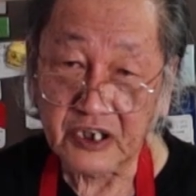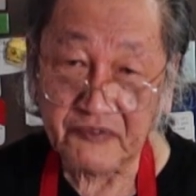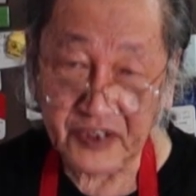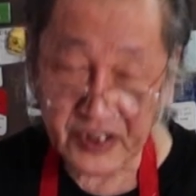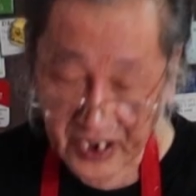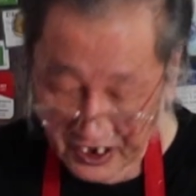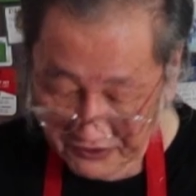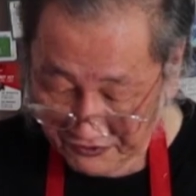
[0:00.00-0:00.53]
leave
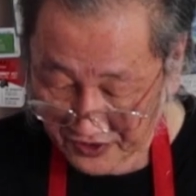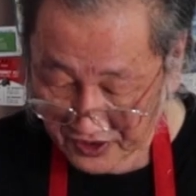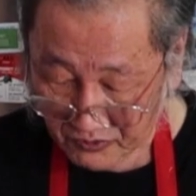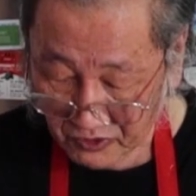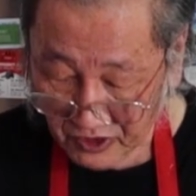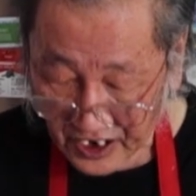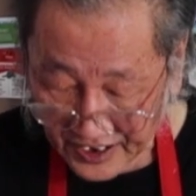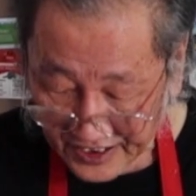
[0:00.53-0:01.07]
it there for a
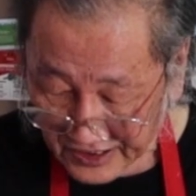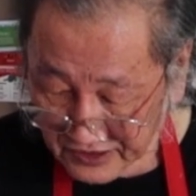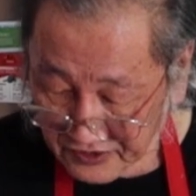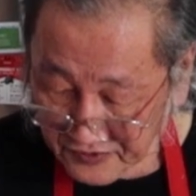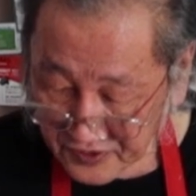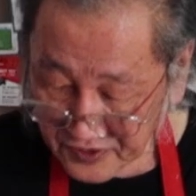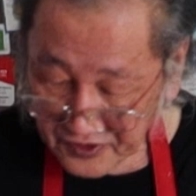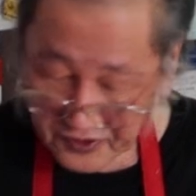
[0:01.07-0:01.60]

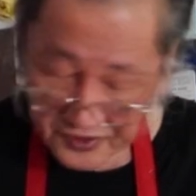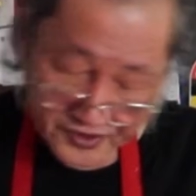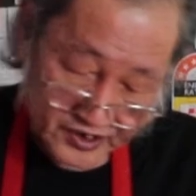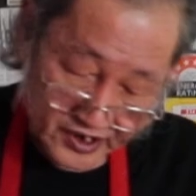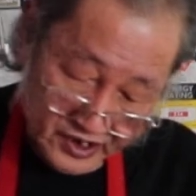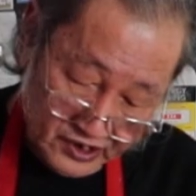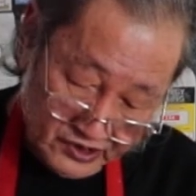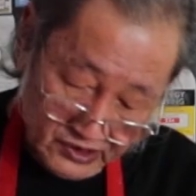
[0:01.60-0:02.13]
while,
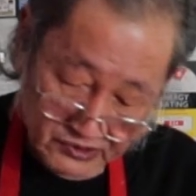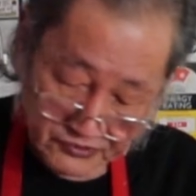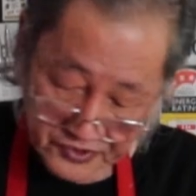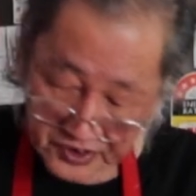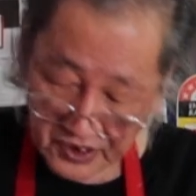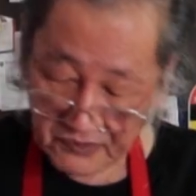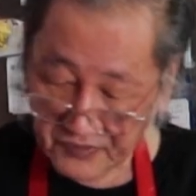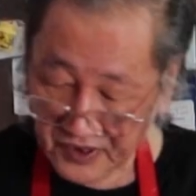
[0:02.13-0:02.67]
say around
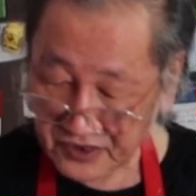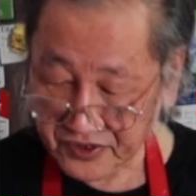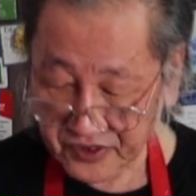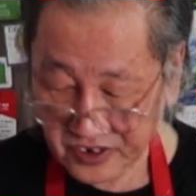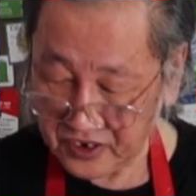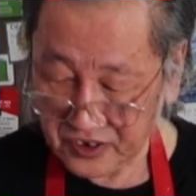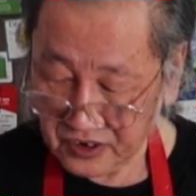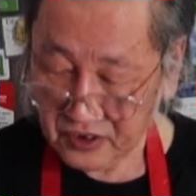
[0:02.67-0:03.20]

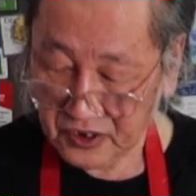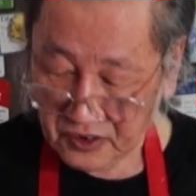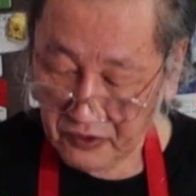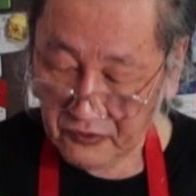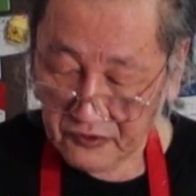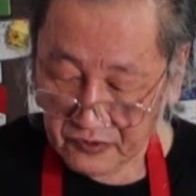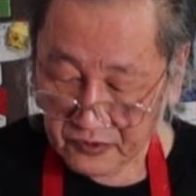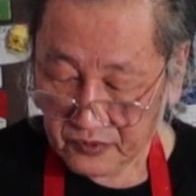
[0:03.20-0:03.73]
about
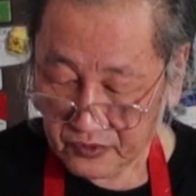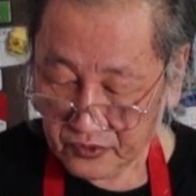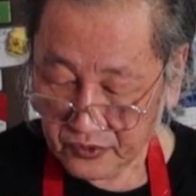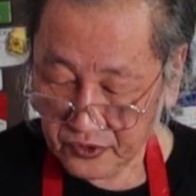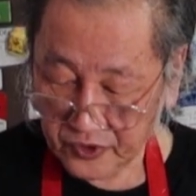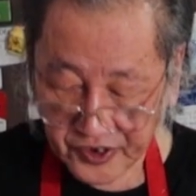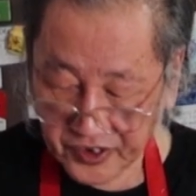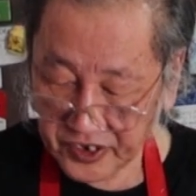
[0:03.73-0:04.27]

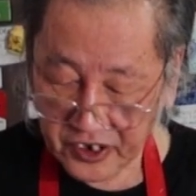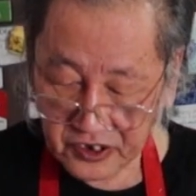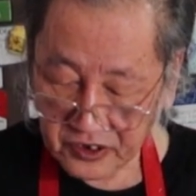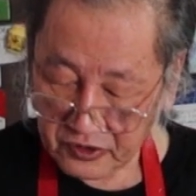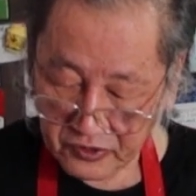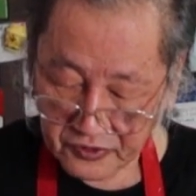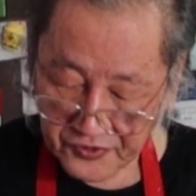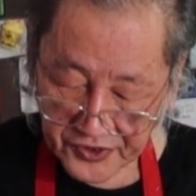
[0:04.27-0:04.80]
20
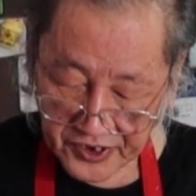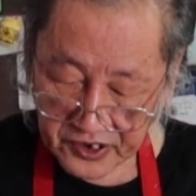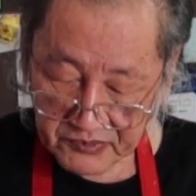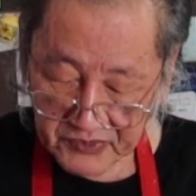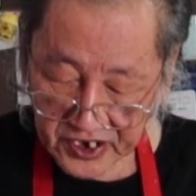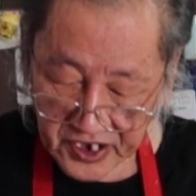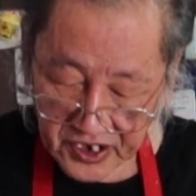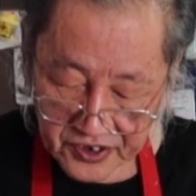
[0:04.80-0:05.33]
to 30
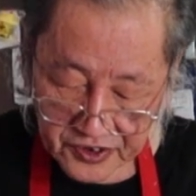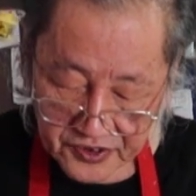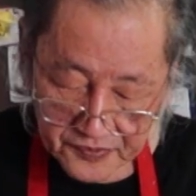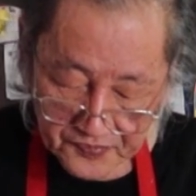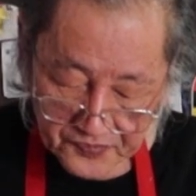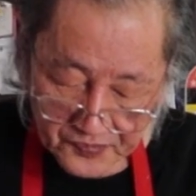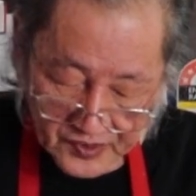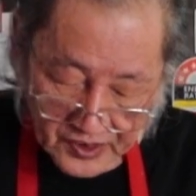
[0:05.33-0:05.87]
minutes.
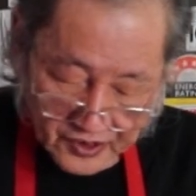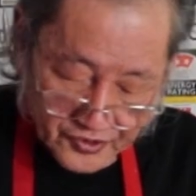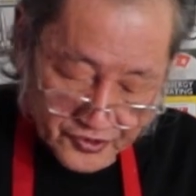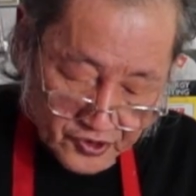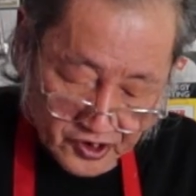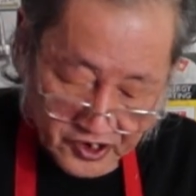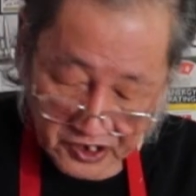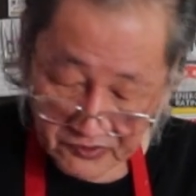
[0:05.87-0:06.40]

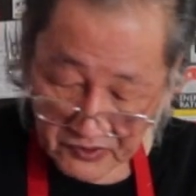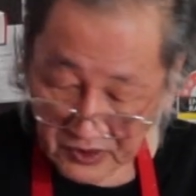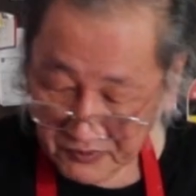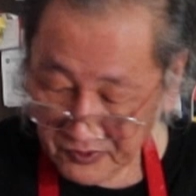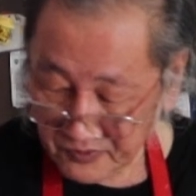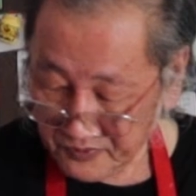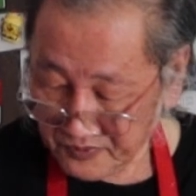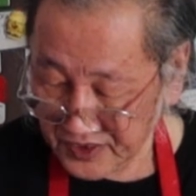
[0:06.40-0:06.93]
So it will
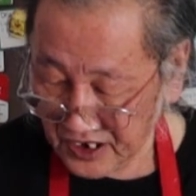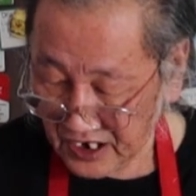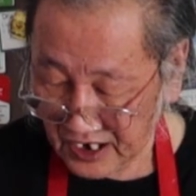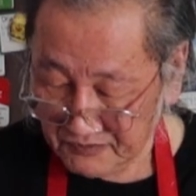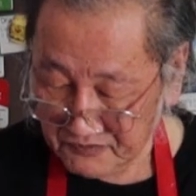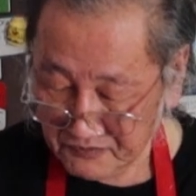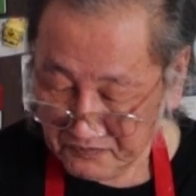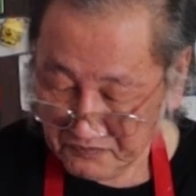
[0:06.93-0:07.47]

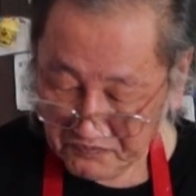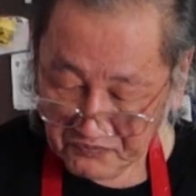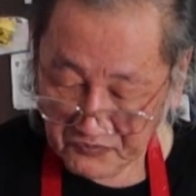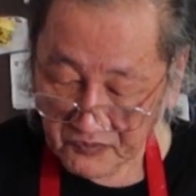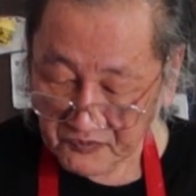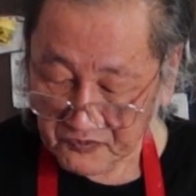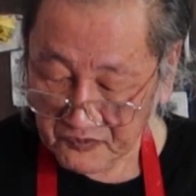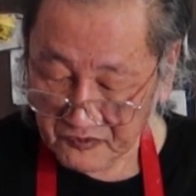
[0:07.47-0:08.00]
become
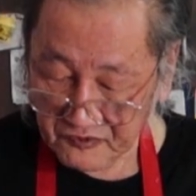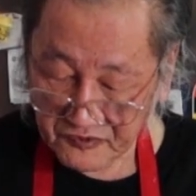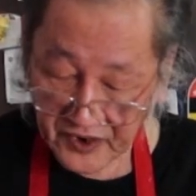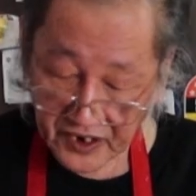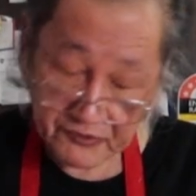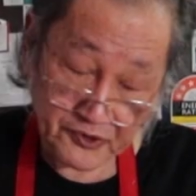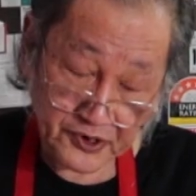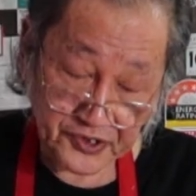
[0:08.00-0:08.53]

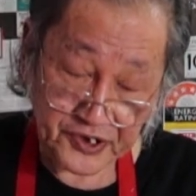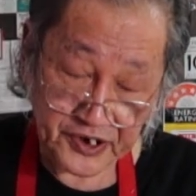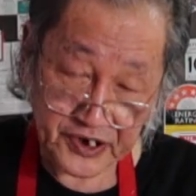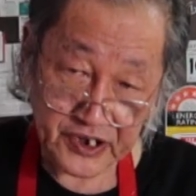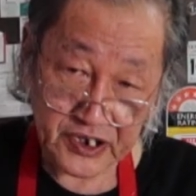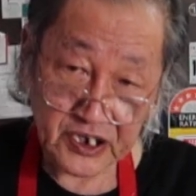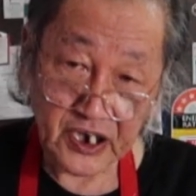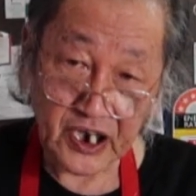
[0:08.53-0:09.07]
very
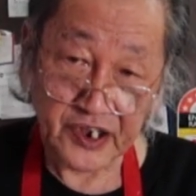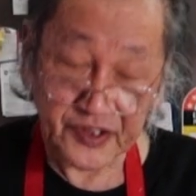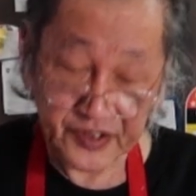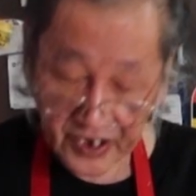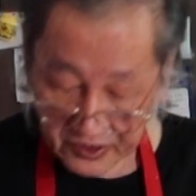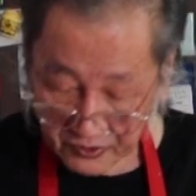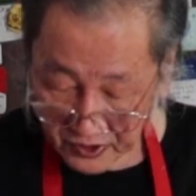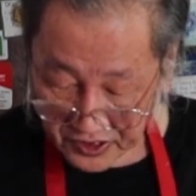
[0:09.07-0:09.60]
watery, and
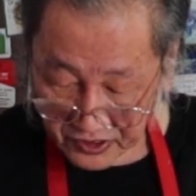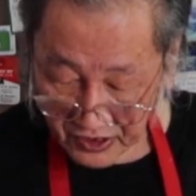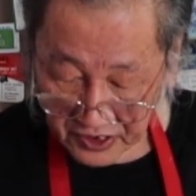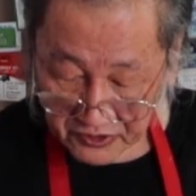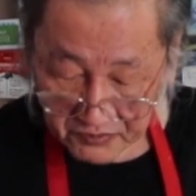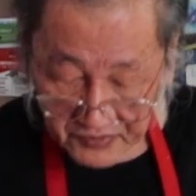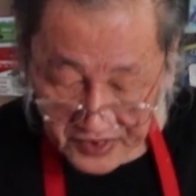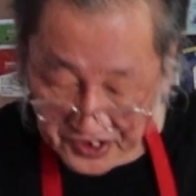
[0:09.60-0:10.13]
then we try
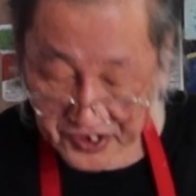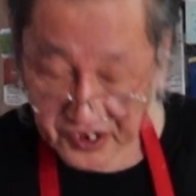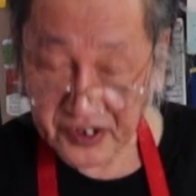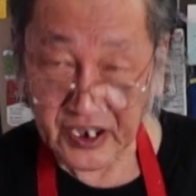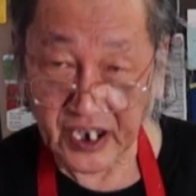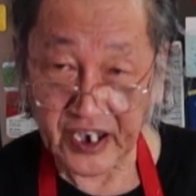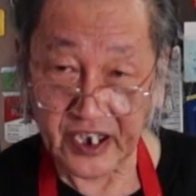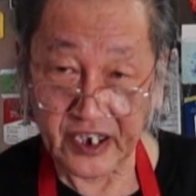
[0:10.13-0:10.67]
to mix
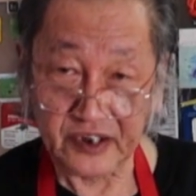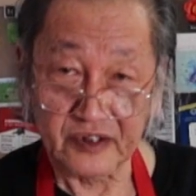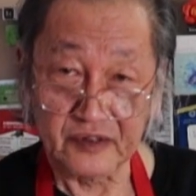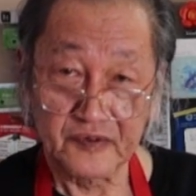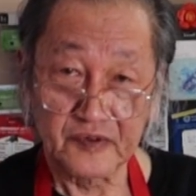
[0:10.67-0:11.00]
it again.